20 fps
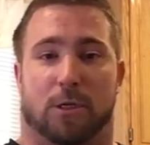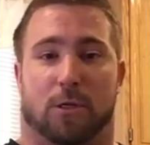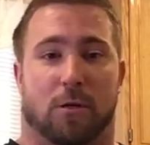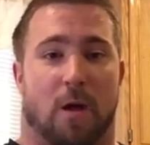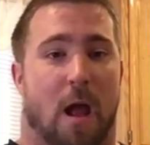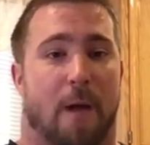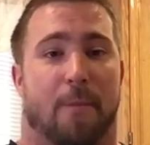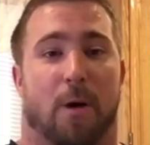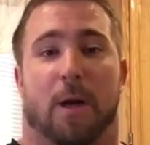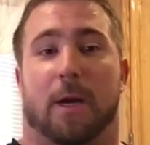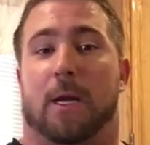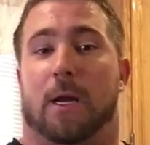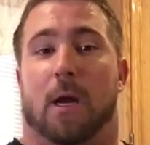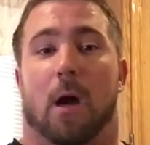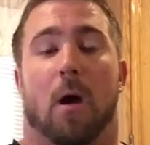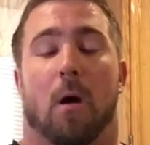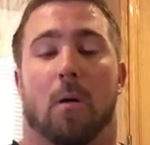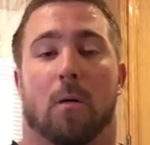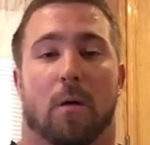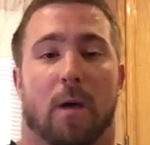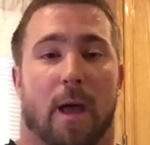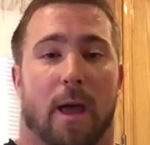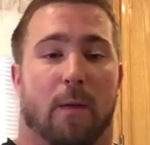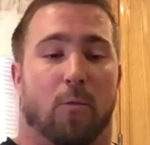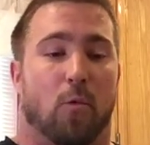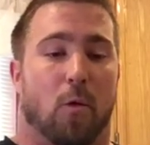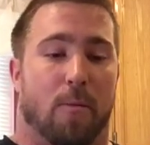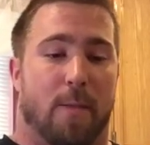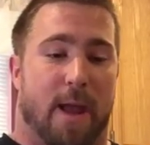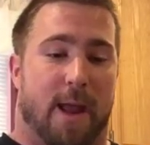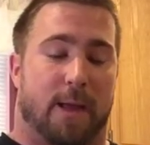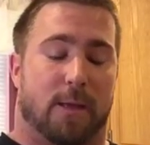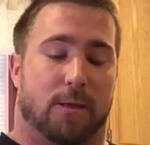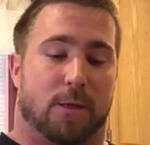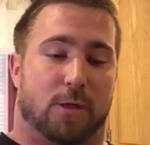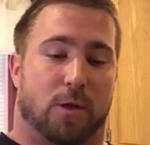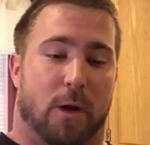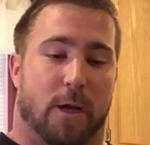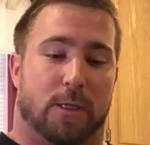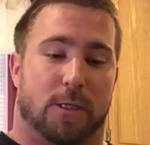grab on and go, and will make
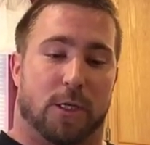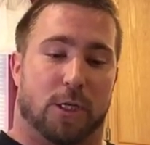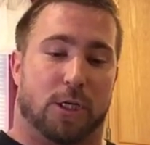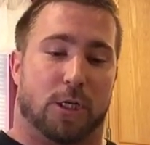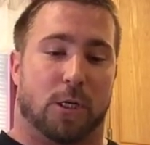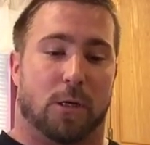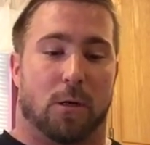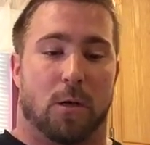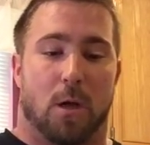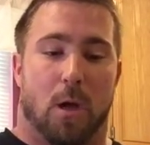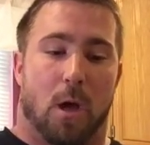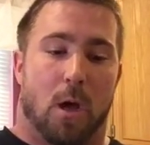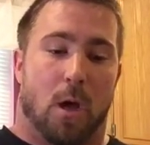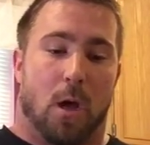the transition